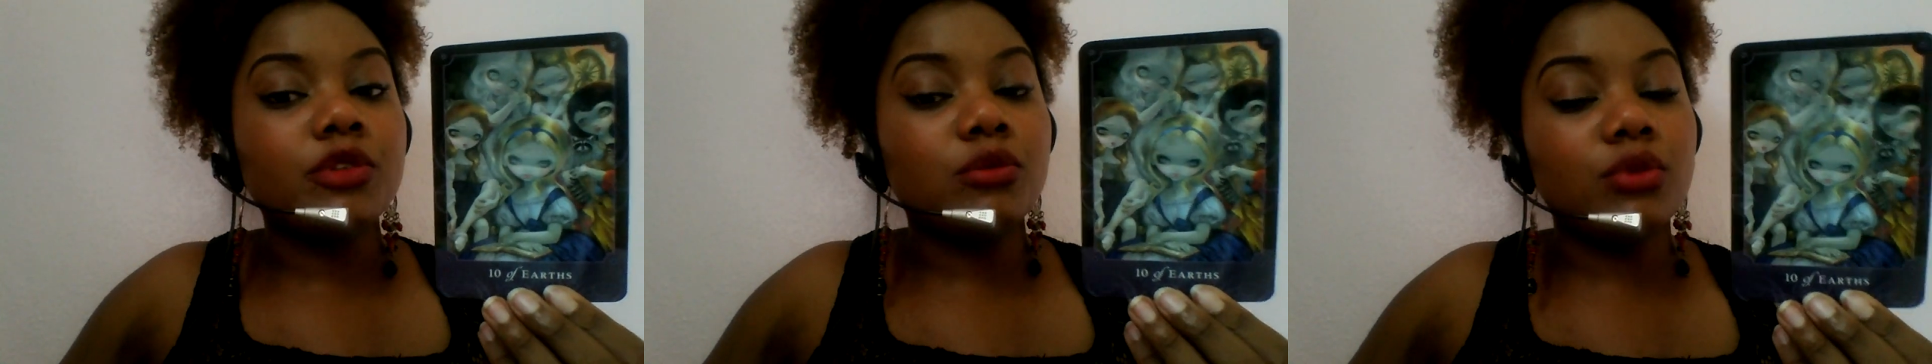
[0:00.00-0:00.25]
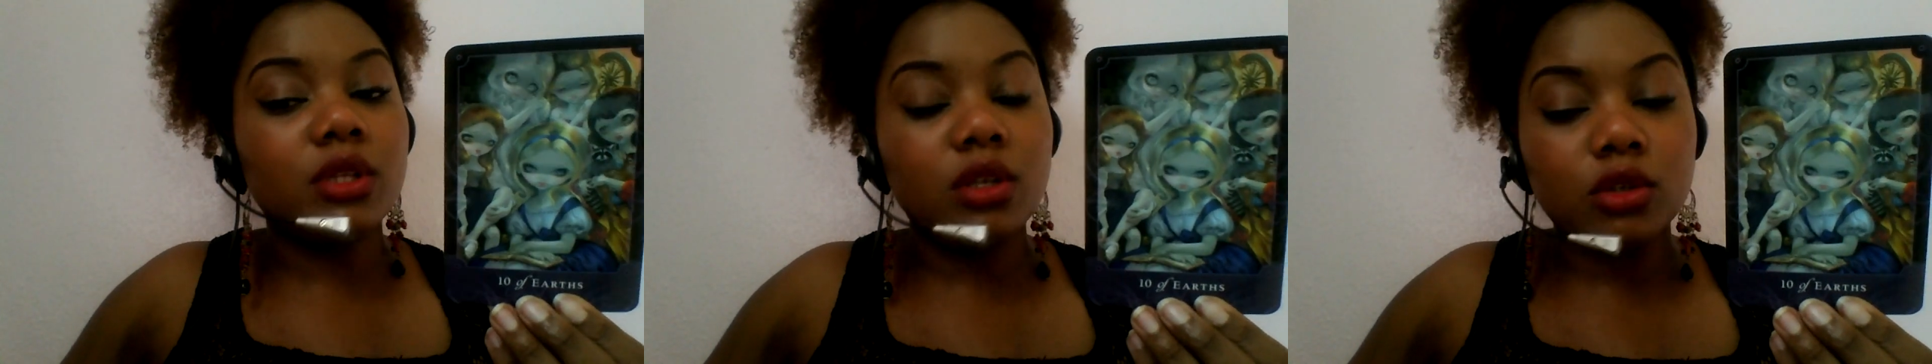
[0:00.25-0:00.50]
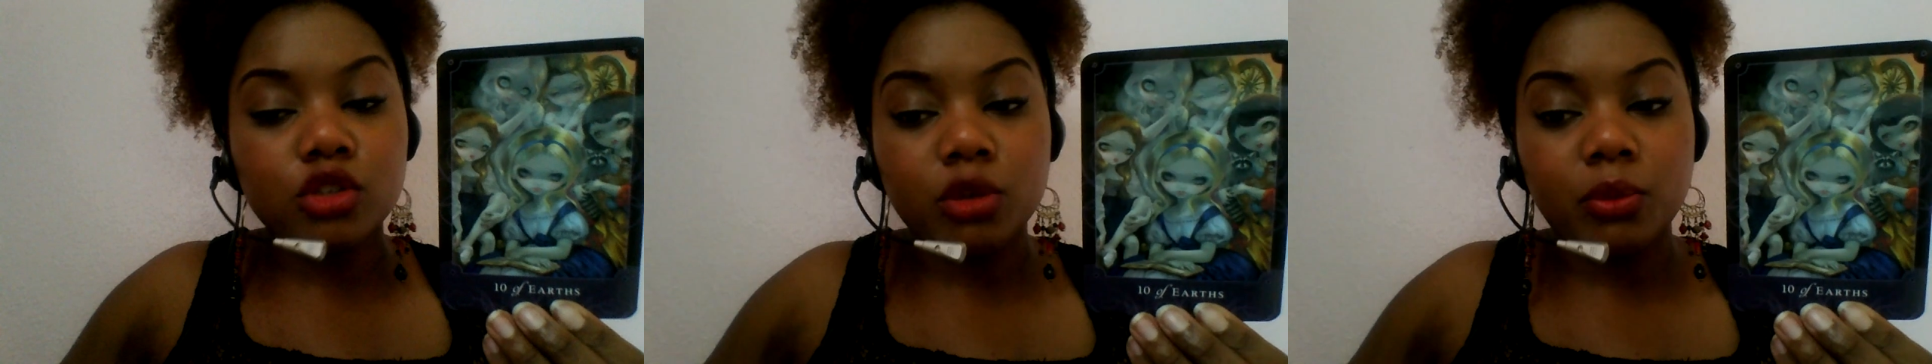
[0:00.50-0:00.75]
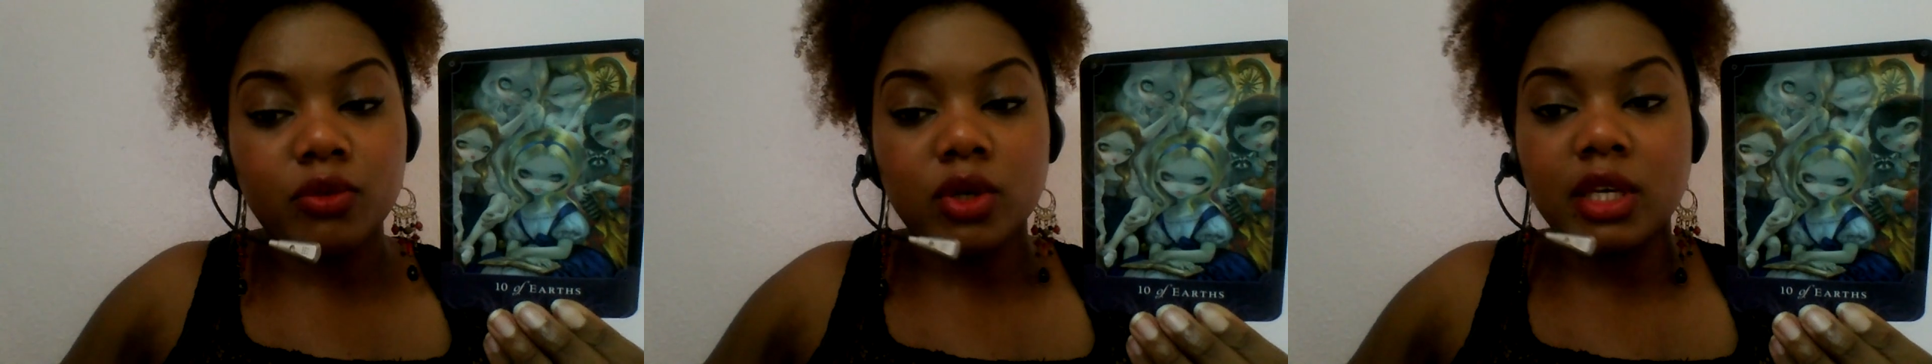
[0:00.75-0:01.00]
really on
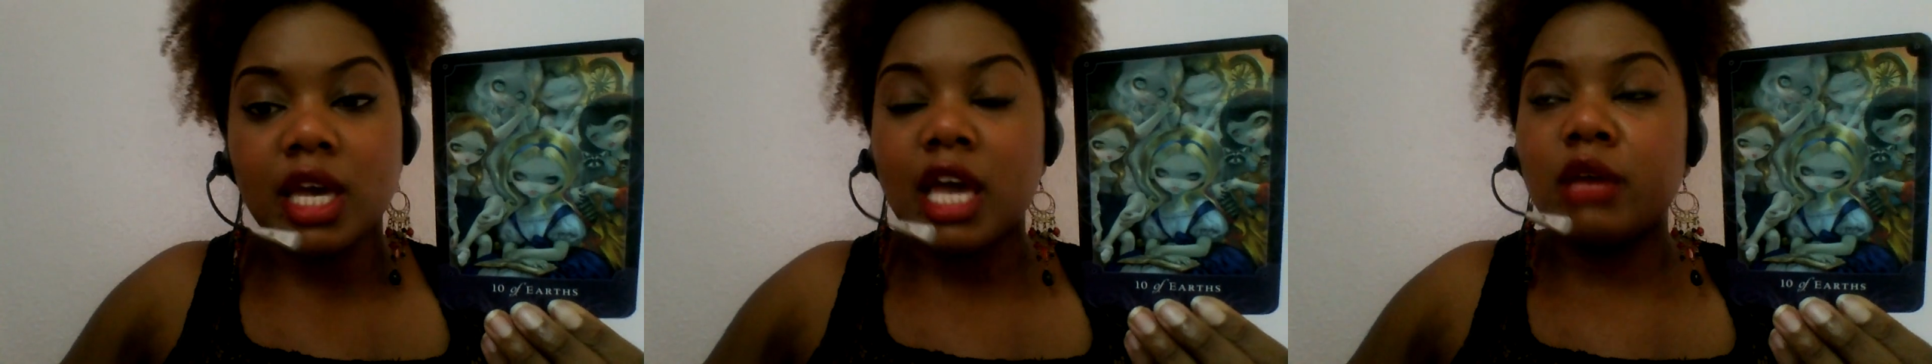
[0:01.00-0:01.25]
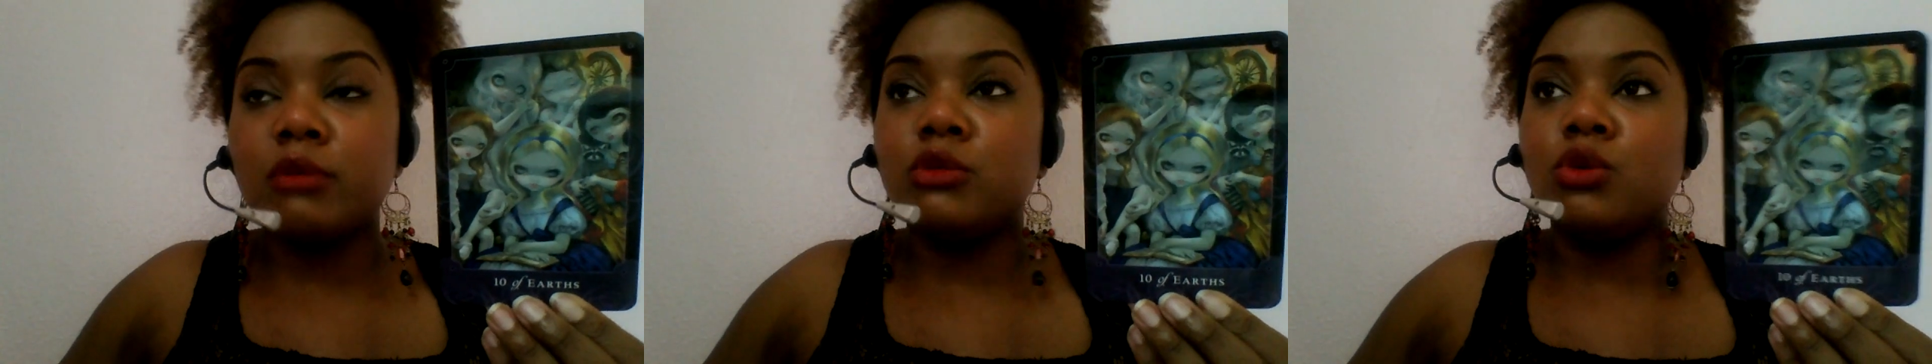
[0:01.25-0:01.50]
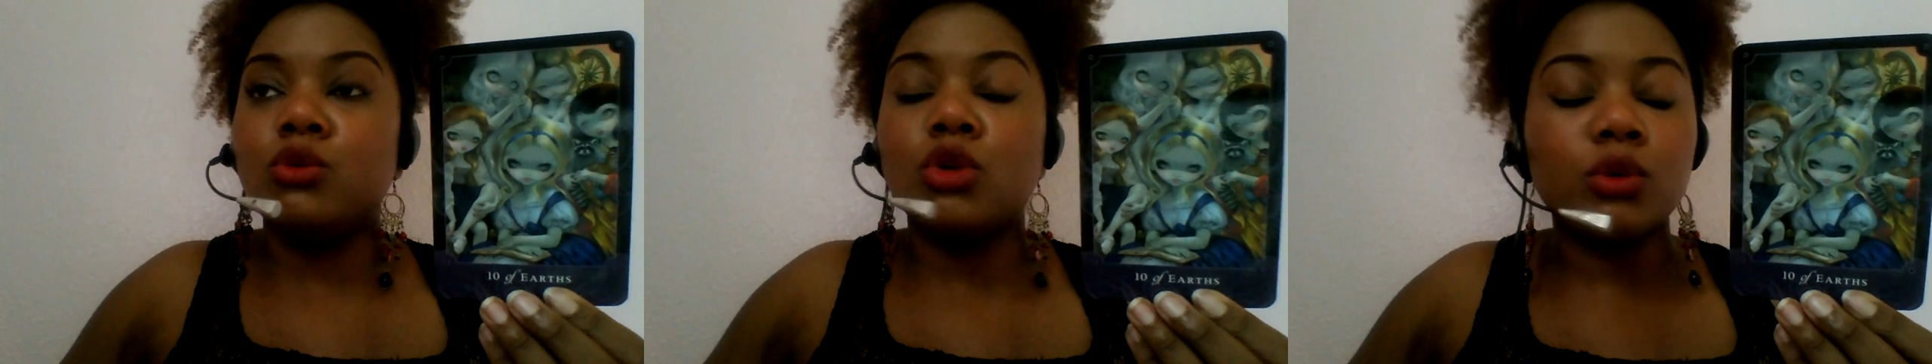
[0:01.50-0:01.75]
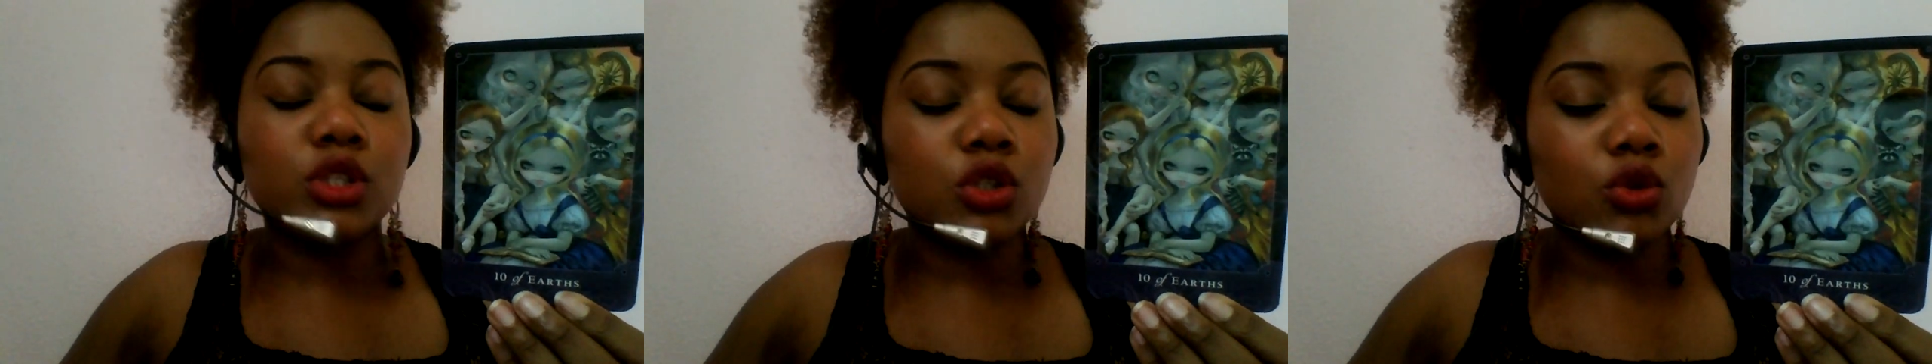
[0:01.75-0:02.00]
top of your game you
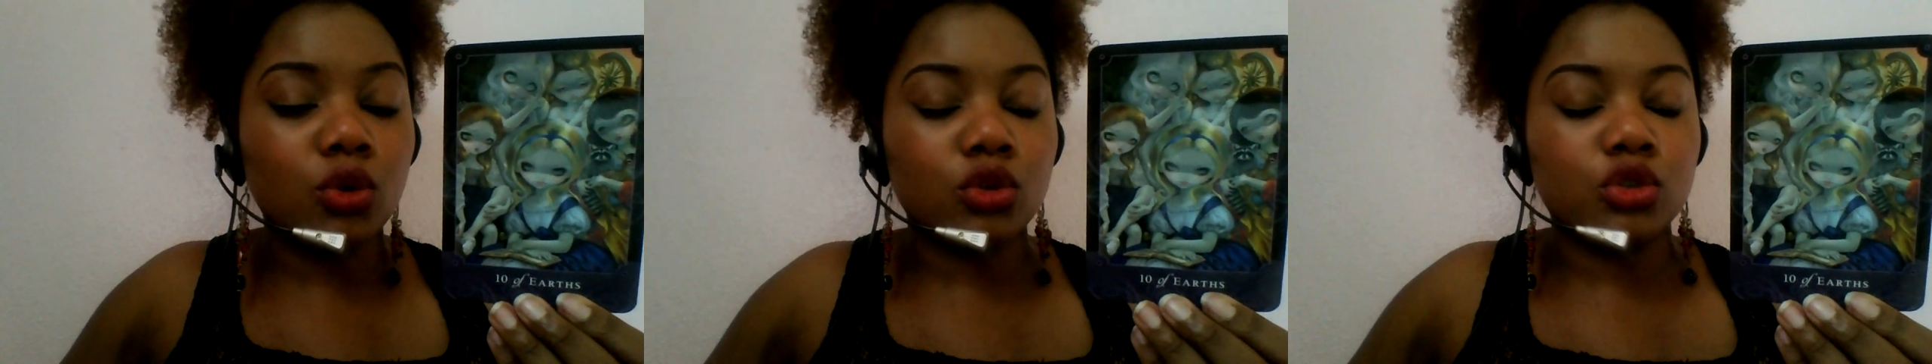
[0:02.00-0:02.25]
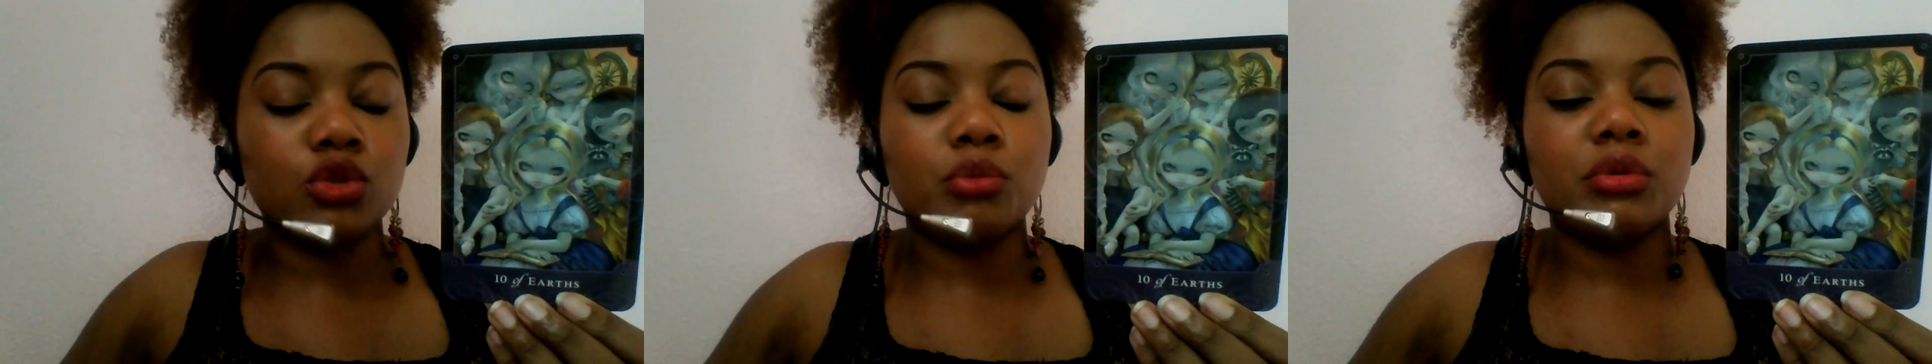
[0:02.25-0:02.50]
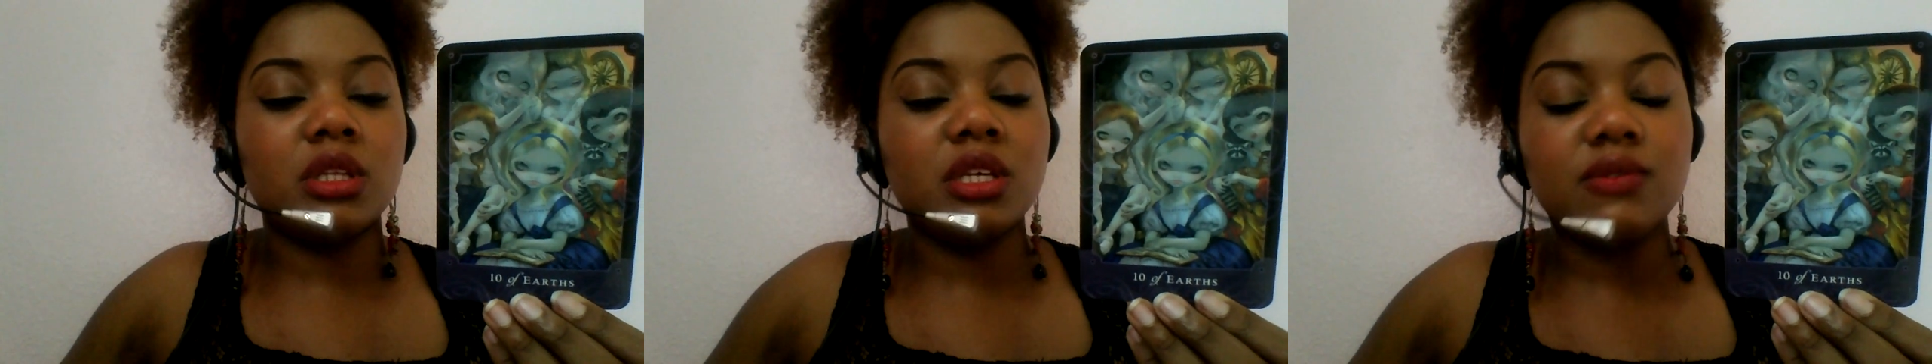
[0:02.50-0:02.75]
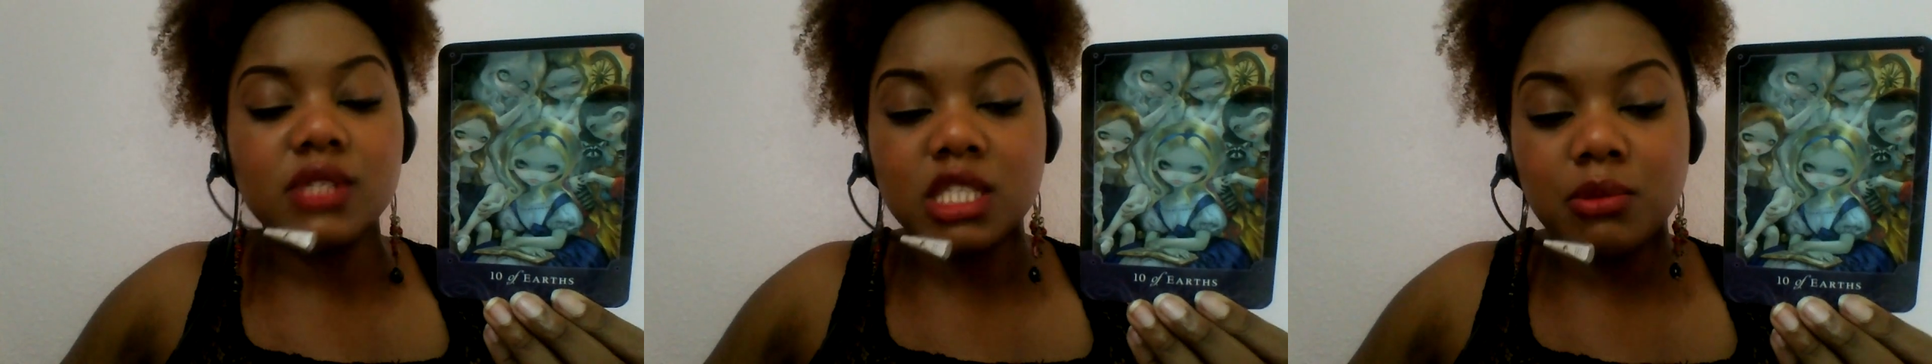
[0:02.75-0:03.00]
know it's yours you
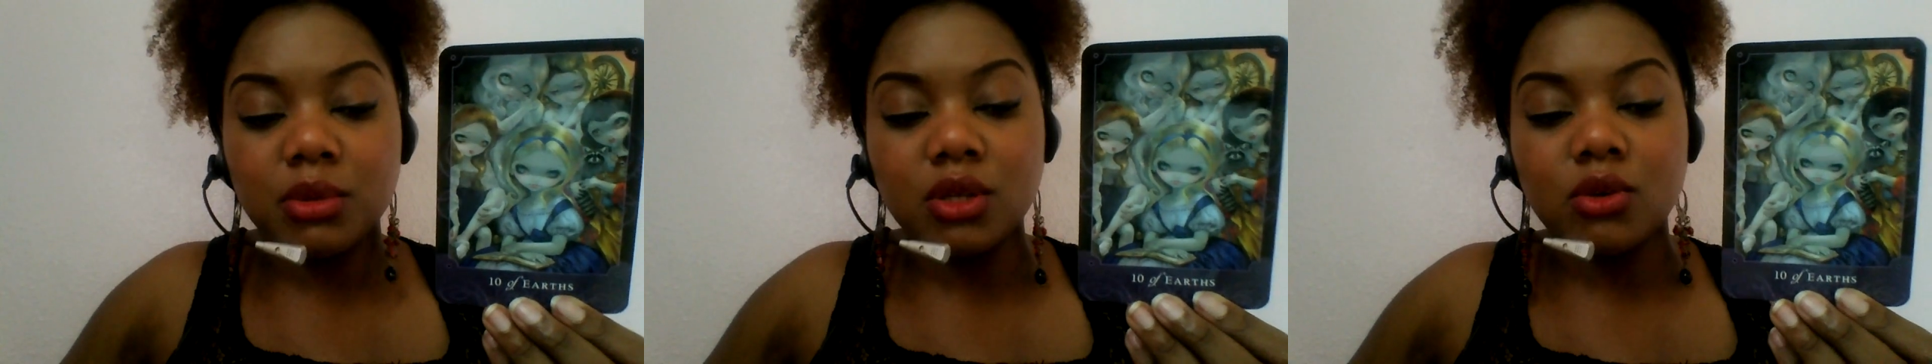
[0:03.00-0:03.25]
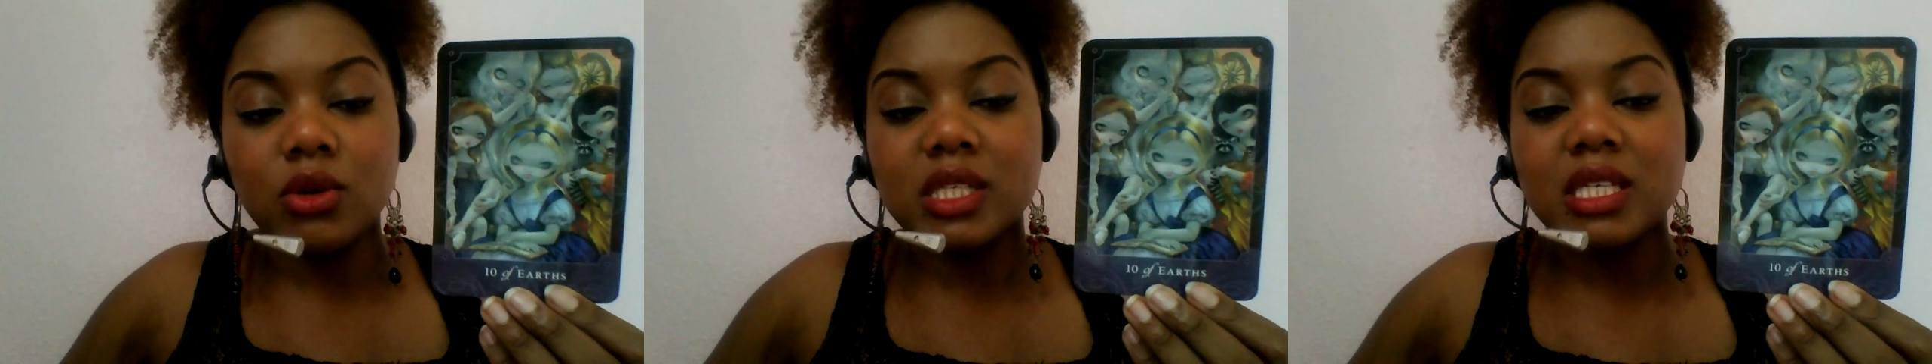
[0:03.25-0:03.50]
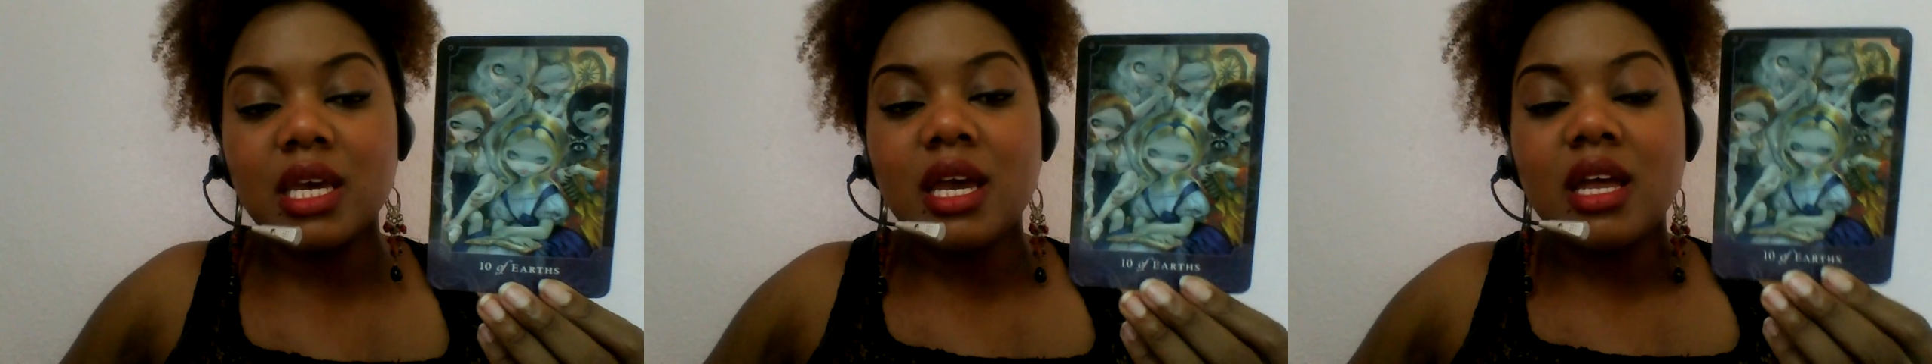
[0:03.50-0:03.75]
believe it to be yours